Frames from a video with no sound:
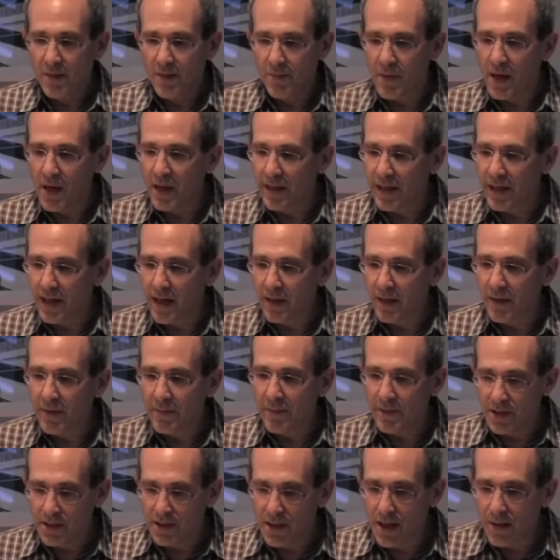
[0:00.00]
Malayalam
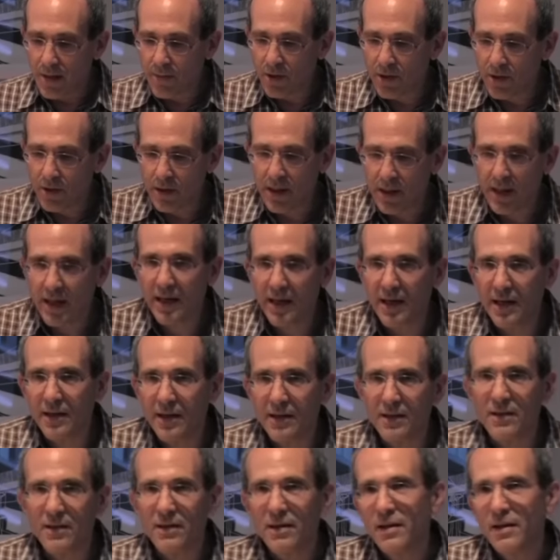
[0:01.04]
and Tamil,
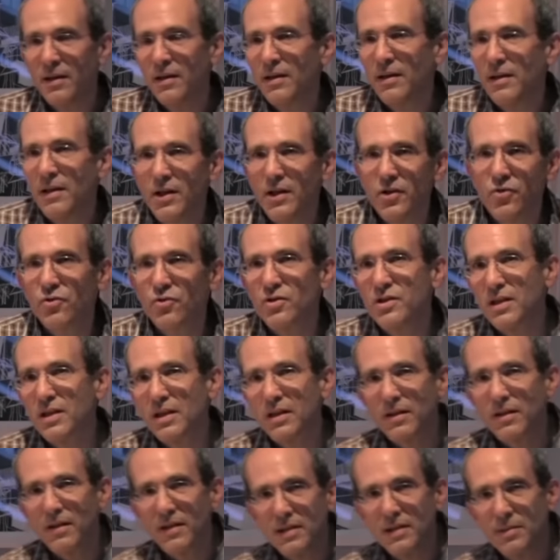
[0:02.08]
and
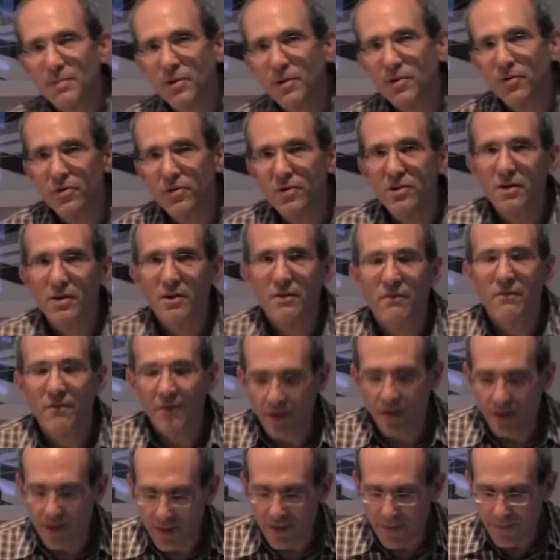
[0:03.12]
interestingly, speakers of
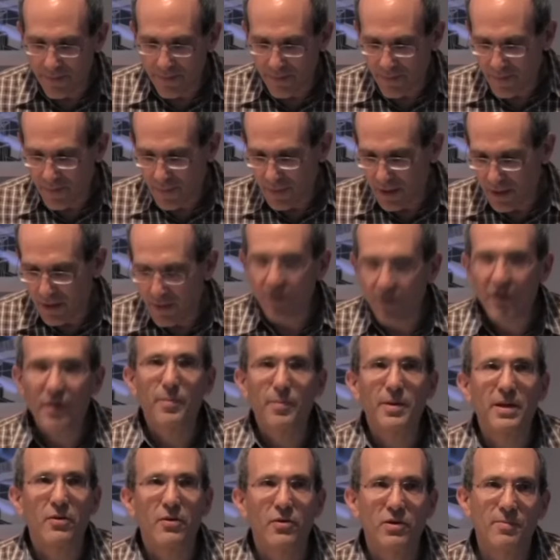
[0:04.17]

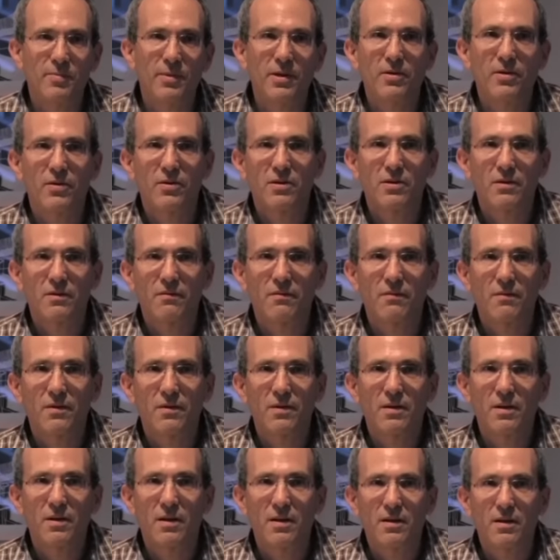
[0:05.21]
Filipino speakers of
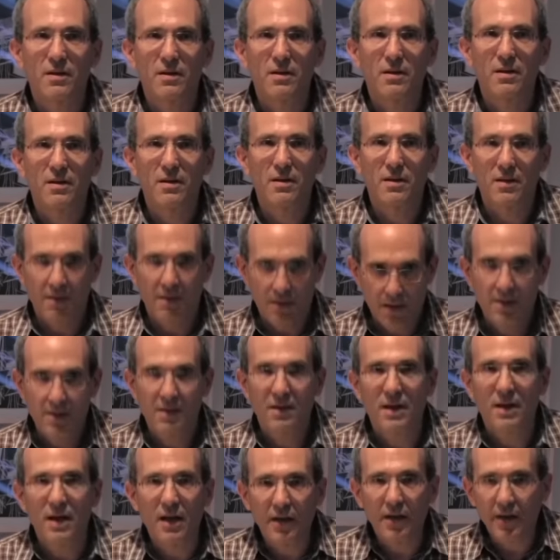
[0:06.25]

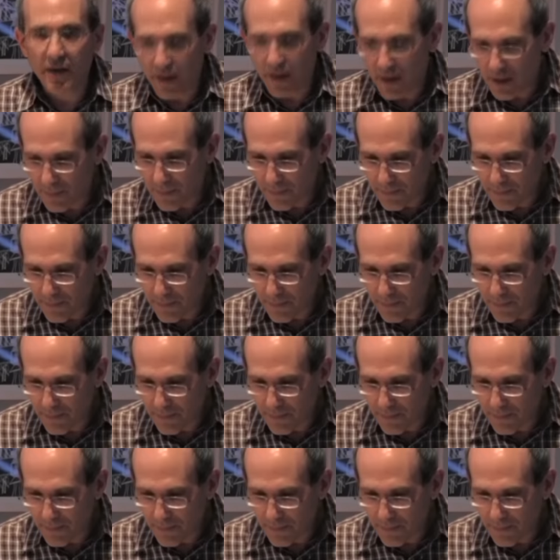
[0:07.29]
Tagalog.